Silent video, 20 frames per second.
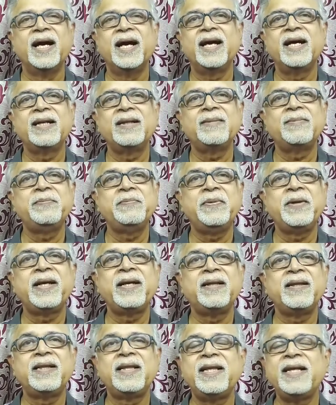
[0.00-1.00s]
and
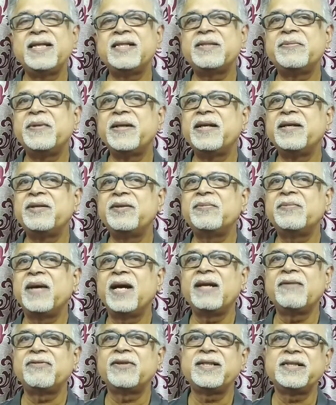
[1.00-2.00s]
the things begin to
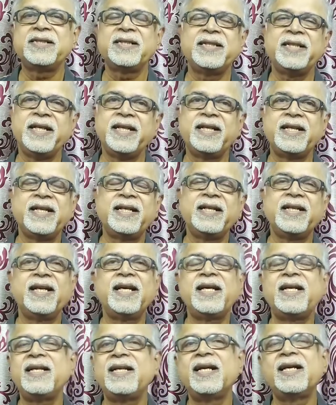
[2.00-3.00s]
malfunction here and
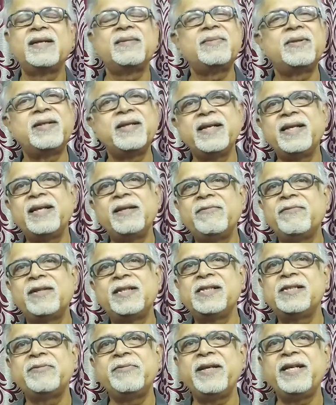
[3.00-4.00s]
there in our body, and
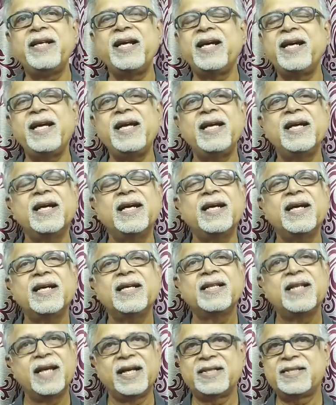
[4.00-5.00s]
once we die,
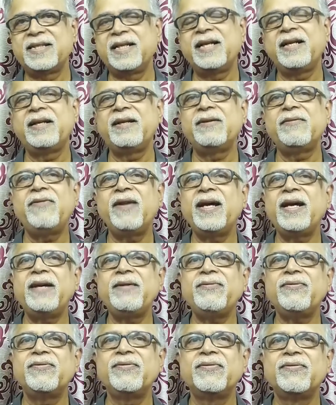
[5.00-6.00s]
that's the end of
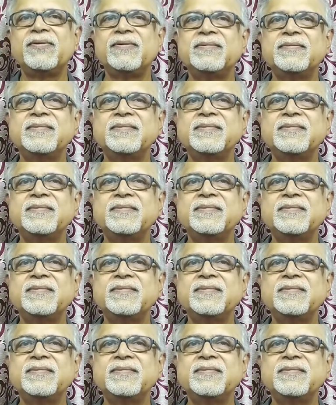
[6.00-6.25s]
life.